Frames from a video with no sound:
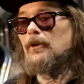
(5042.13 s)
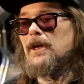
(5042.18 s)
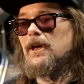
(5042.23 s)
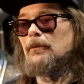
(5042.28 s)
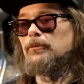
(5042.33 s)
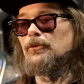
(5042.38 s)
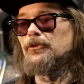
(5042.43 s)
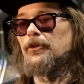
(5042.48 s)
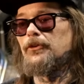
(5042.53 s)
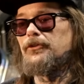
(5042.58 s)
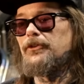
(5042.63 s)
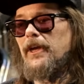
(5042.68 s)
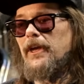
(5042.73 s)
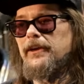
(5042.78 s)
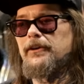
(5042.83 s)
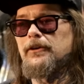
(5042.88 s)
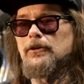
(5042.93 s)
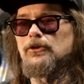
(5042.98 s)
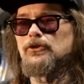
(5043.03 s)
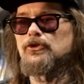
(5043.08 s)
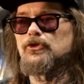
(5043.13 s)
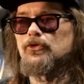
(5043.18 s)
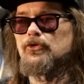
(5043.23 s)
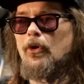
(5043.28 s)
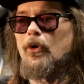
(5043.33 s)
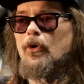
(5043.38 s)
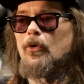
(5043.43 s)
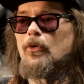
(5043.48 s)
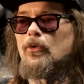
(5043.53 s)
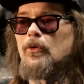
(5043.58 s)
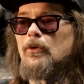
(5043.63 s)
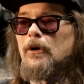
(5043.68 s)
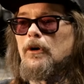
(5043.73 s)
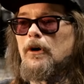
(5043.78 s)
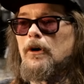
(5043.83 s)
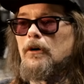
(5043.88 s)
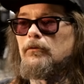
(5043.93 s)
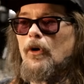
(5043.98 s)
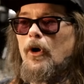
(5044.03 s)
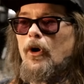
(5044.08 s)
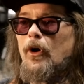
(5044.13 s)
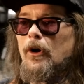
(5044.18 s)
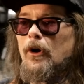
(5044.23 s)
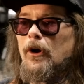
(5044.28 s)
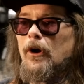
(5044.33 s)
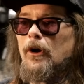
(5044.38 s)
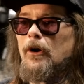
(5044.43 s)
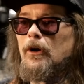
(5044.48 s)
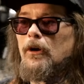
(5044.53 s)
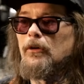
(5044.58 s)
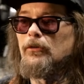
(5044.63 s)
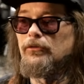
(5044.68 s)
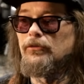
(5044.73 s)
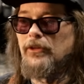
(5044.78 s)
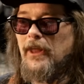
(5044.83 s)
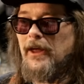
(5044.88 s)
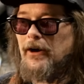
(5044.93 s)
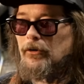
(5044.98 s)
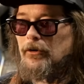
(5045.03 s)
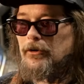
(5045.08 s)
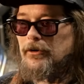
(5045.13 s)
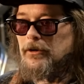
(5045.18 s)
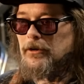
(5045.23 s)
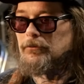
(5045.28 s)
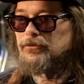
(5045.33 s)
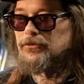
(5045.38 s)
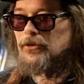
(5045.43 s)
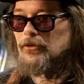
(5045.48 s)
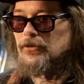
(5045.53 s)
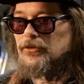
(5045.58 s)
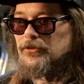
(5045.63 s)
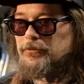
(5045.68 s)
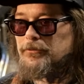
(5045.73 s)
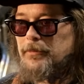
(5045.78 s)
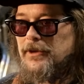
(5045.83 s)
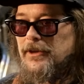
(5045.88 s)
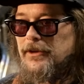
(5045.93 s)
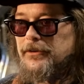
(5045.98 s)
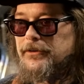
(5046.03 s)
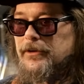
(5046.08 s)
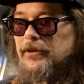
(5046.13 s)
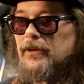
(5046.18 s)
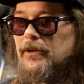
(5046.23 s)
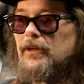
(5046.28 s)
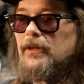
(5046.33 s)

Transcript: were able to take control of our narrative, so to speak.